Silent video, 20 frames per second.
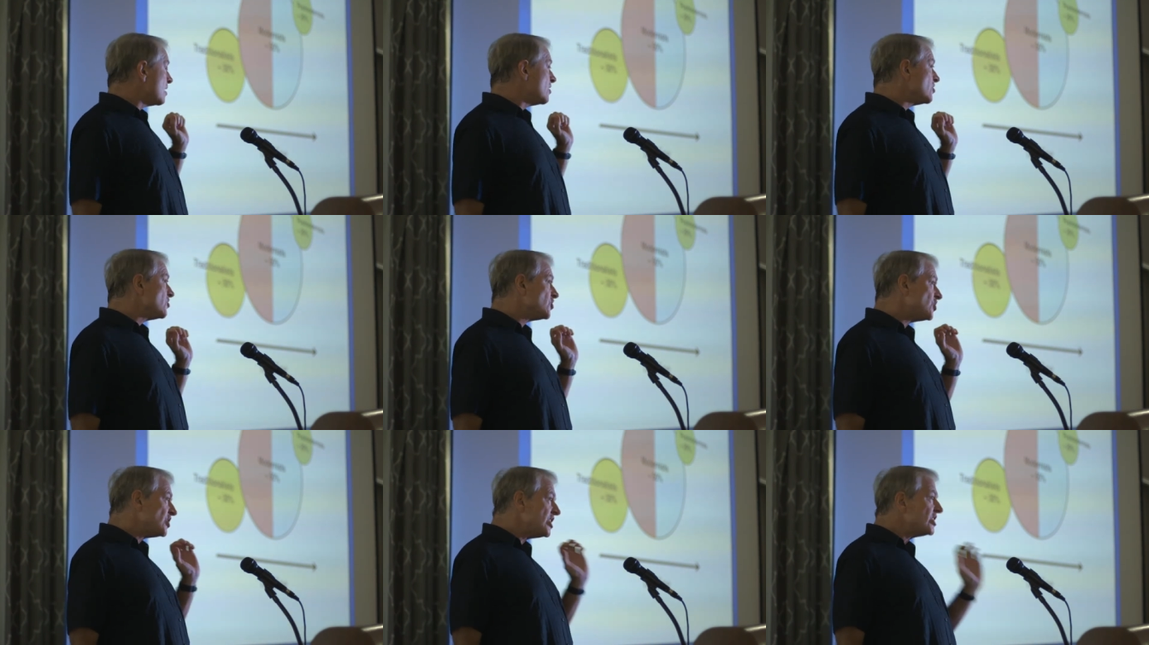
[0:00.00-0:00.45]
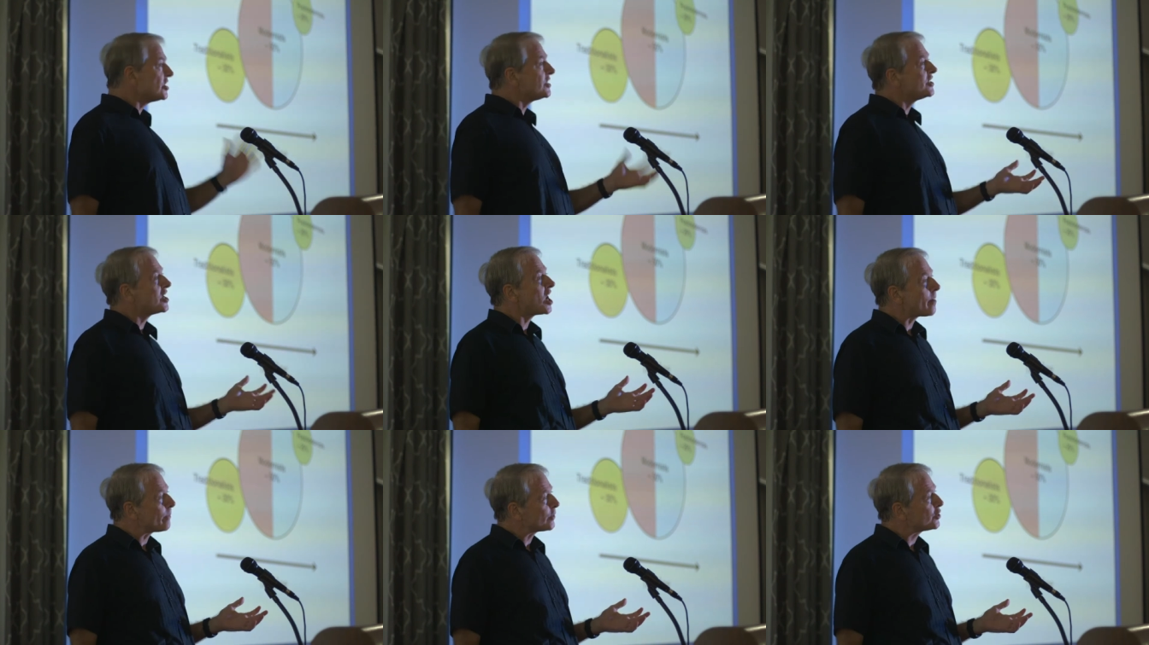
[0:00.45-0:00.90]
seizing
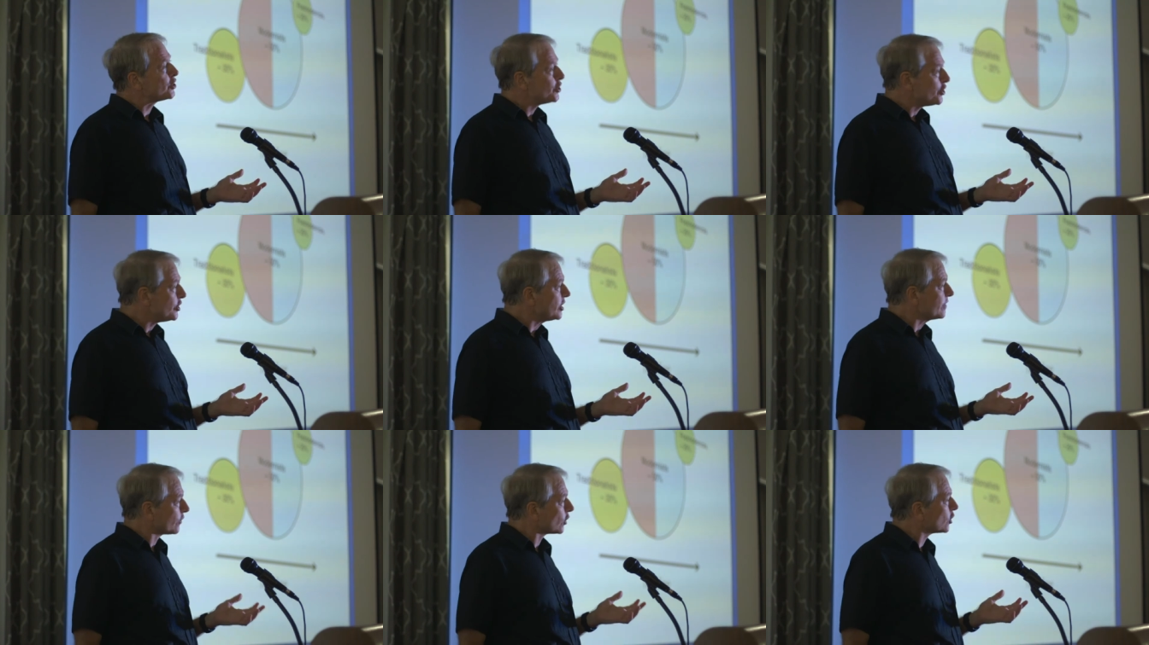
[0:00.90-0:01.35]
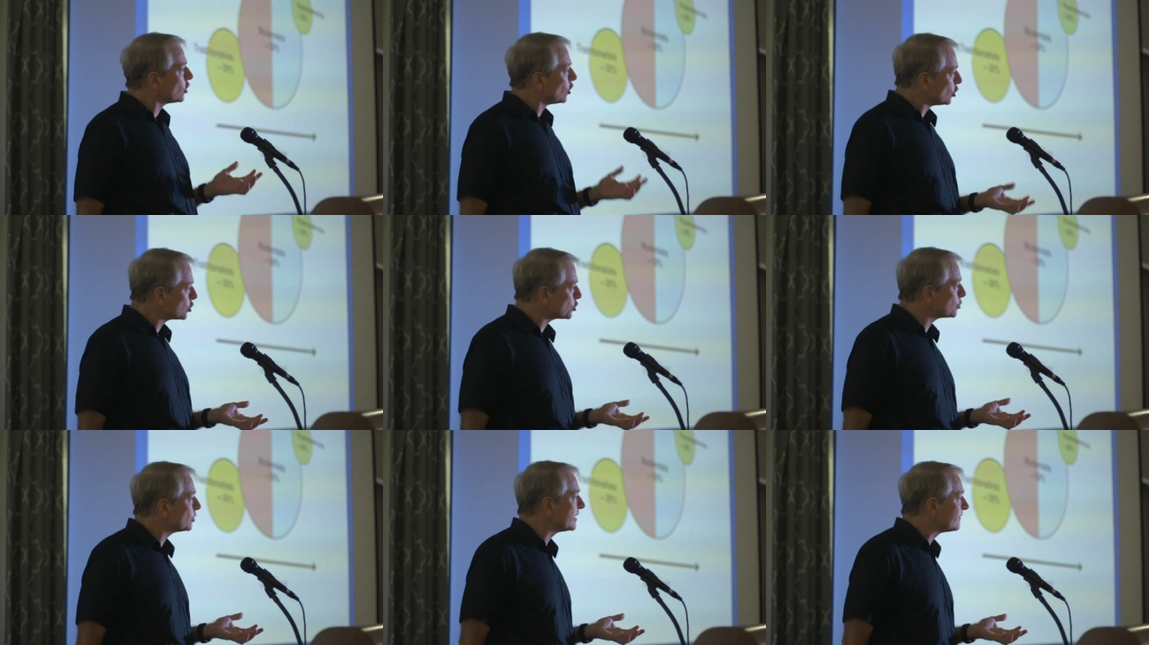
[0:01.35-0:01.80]
the opportunity for
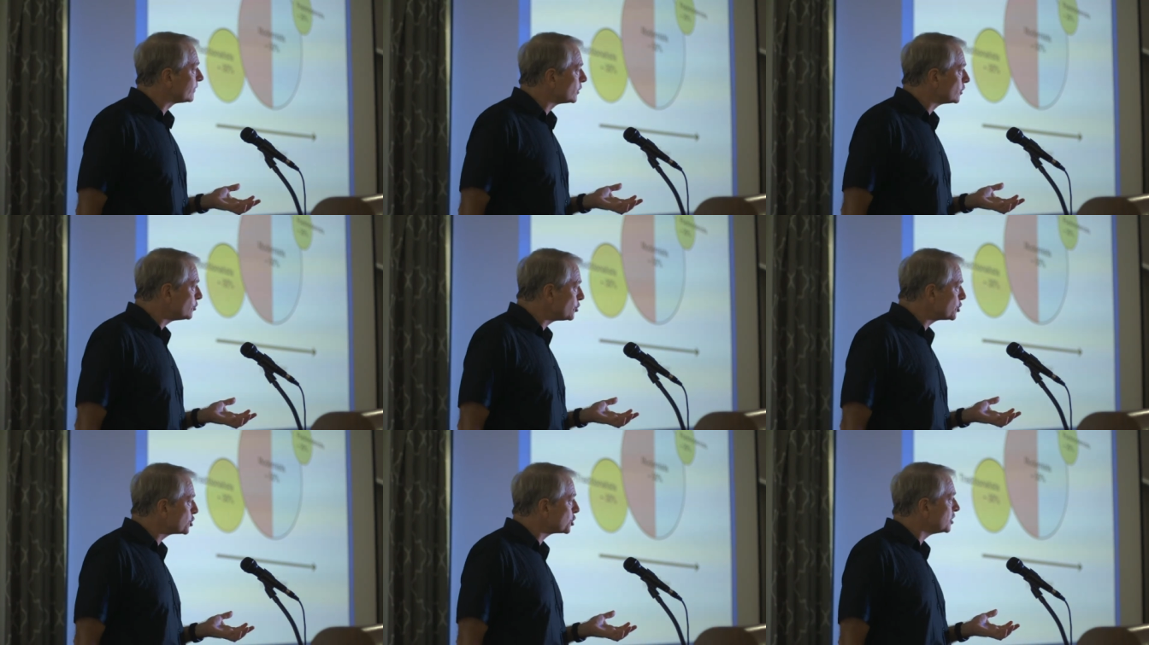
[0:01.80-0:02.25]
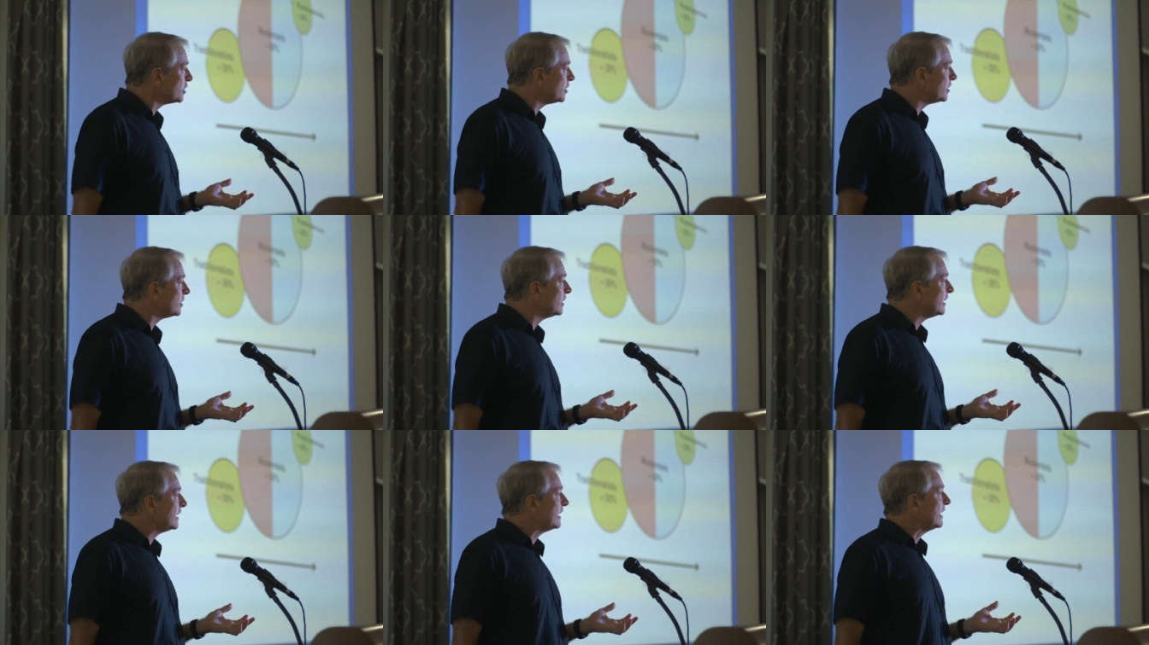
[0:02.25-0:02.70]
cultural
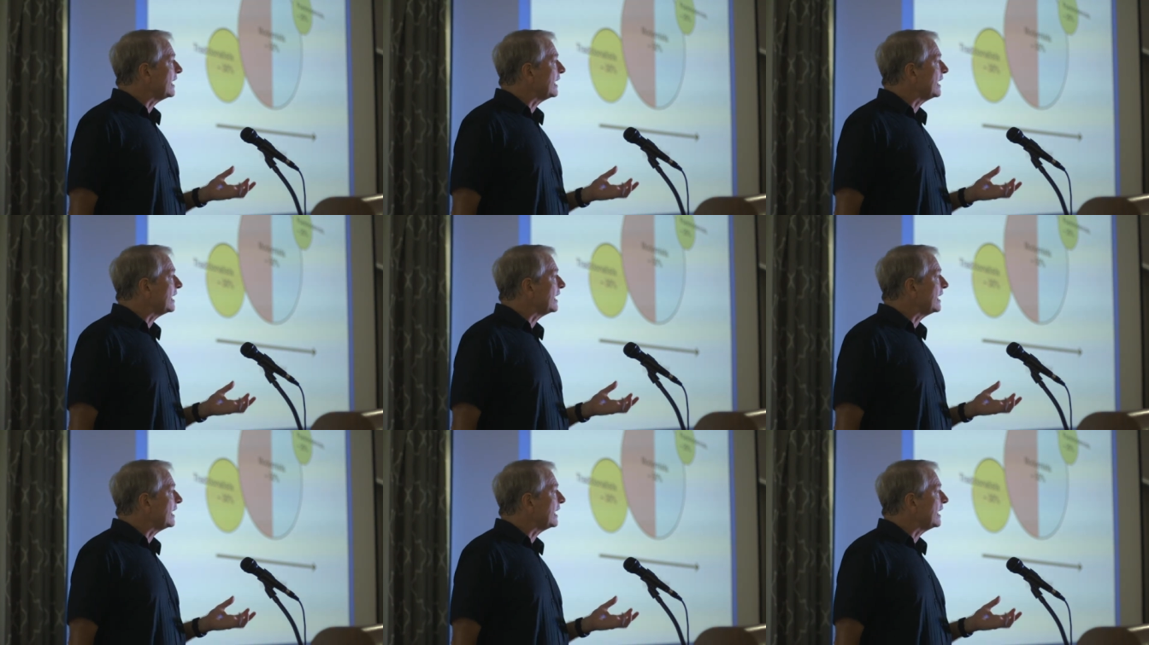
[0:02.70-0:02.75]
evolution